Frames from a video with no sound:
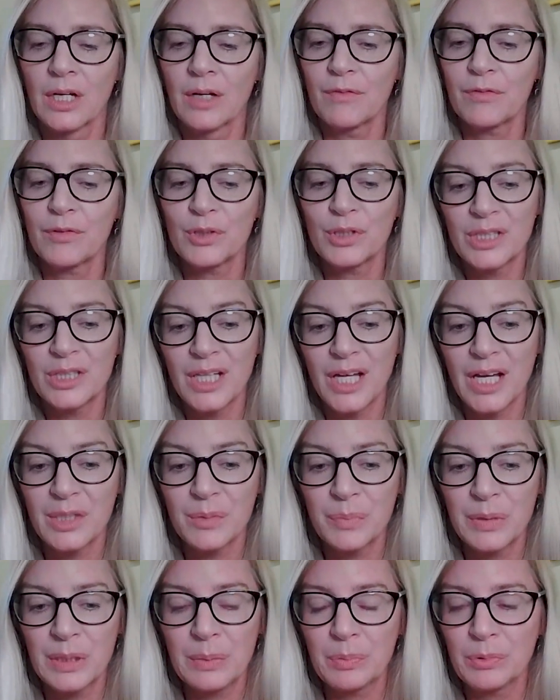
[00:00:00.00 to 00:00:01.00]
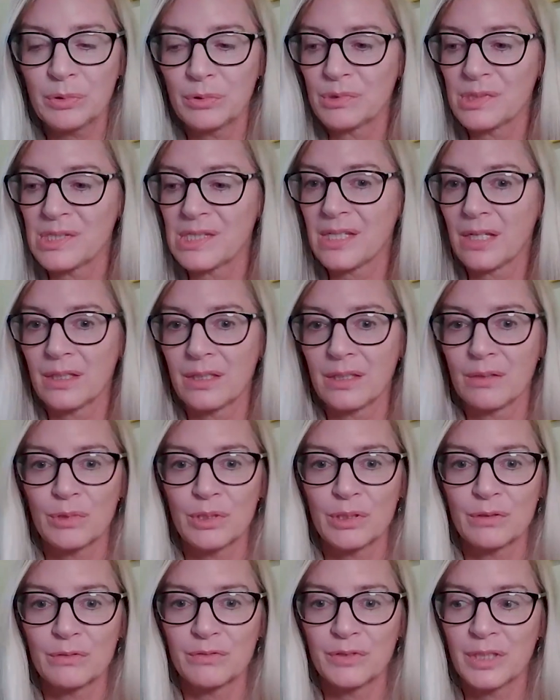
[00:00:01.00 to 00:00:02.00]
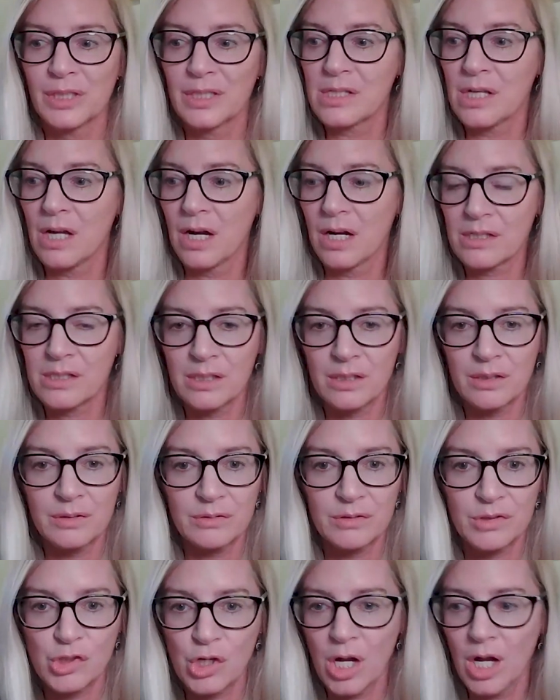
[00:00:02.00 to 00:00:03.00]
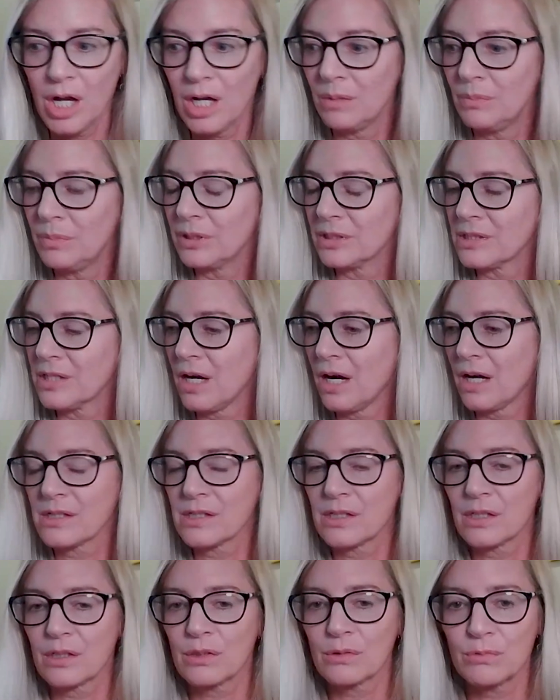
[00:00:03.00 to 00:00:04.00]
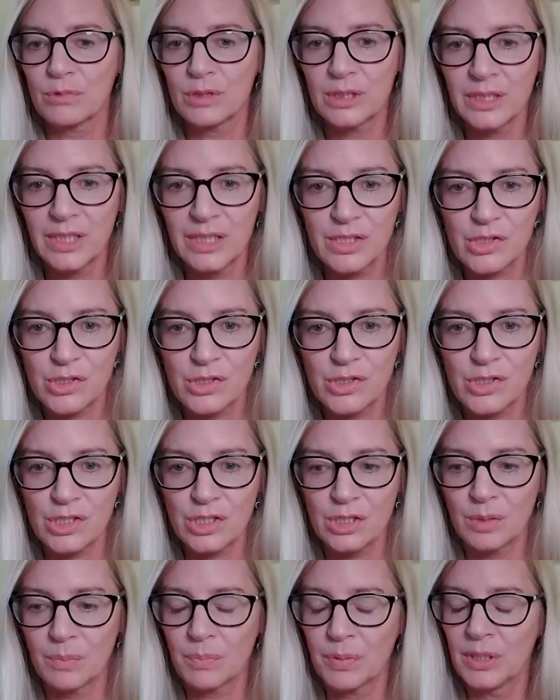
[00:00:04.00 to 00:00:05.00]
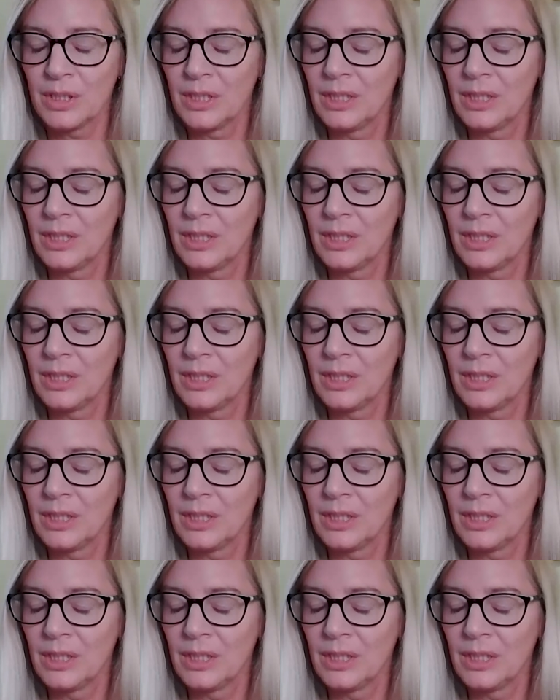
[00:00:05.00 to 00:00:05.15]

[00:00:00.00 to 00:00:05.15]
For a lot of people, it was getting rid of a toxic job, a toxic relationship,